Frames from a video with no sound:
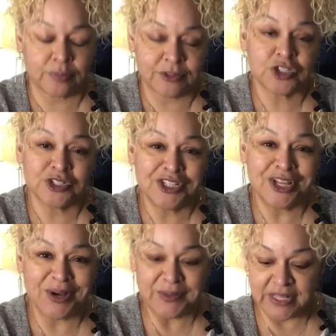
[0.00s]
should
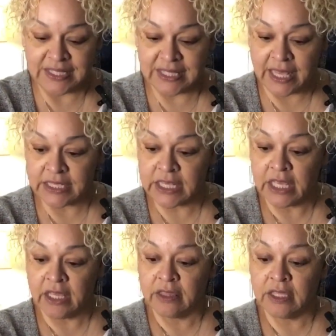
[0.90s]
know is that
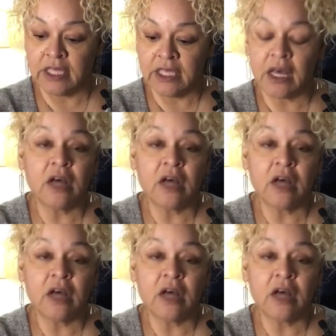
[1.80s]
the